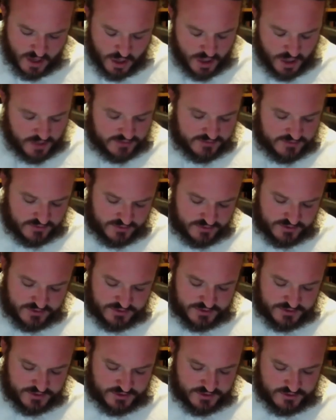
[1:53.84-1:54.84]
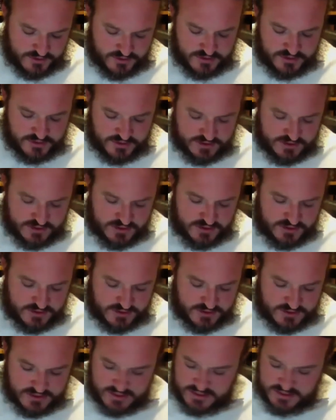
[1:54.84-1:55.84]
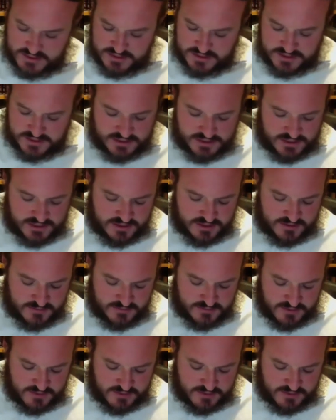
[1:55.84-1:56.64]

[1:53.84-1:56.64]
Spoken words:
Do do do da da dum.